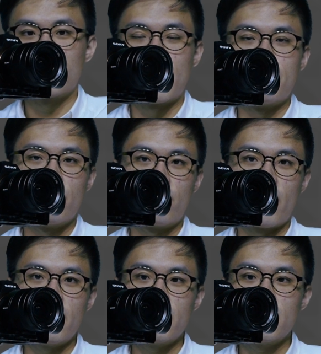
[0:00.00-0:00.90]
your camera
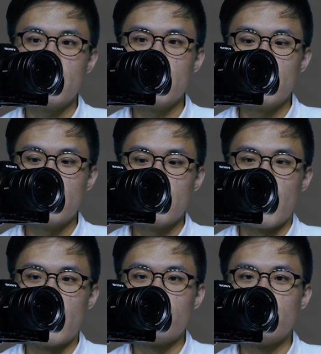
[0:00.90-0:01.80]
front,
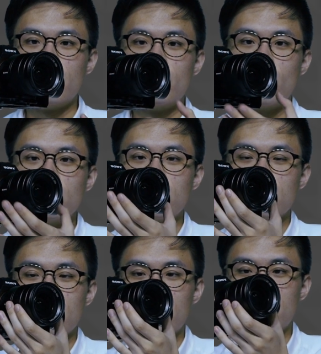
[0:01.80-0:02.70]
and if it rolls,
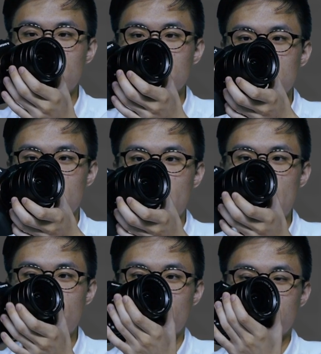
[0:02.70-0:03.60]
if it tilts to the
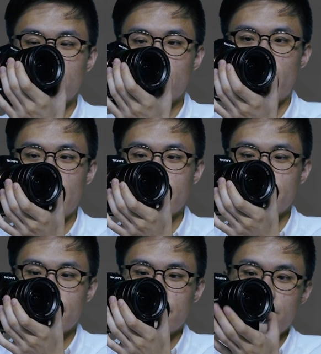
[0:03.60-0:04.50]
left or to the right,
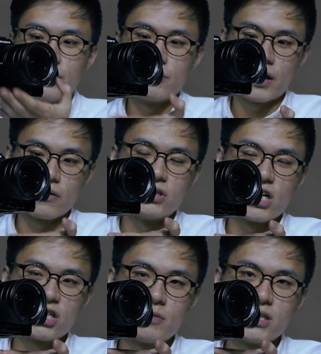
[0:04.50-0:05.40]
make your
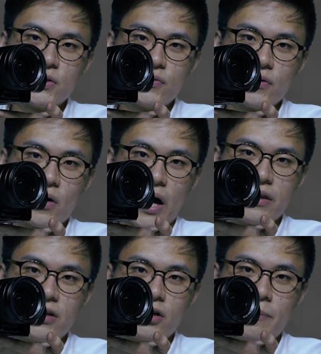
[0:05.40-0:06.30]
adjustments
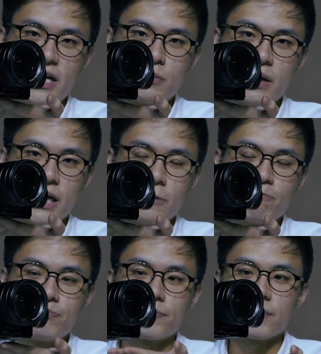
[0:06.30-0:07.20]
under your base plate.
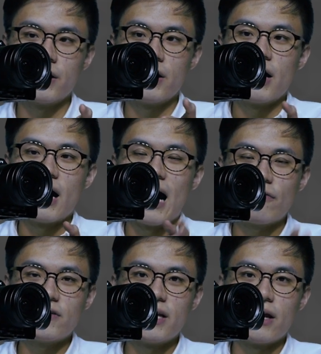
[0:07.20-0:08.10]

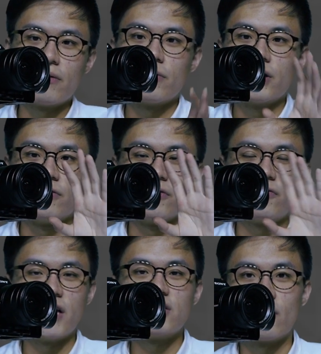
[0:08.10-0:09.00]
After that, if it
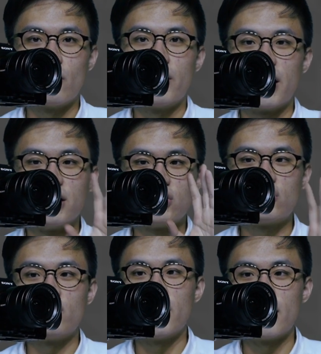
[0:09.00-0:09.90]
faces forward and it's
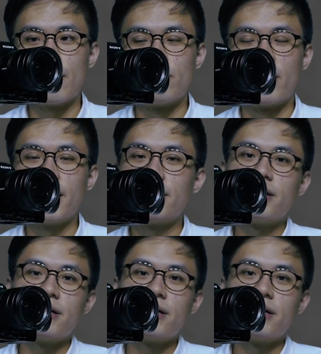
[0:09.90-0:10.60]
straight upright,